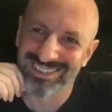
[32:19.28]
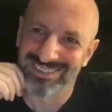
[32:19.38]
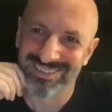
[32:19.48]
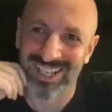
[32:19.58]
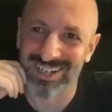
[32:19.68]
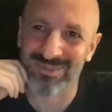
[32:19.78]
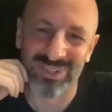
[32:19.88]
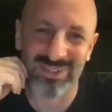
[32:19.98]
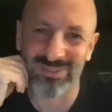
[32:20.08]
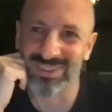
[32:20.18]
Thanks for
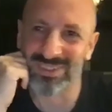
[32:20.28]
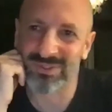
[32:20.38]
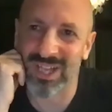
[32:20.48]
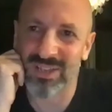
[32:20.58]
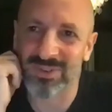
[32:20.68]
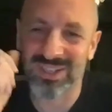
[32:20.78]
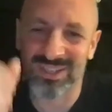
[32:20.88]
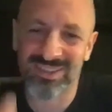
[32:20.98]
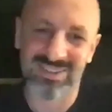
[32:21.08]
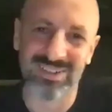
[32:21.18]
the
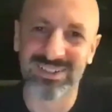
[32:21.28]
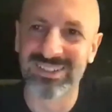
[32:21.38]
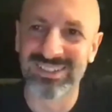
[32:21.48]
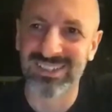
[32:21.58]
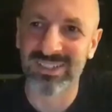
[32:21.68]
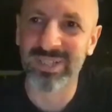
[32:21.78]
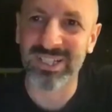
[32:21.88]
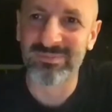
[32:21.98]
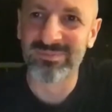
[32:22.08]
answer. Miri.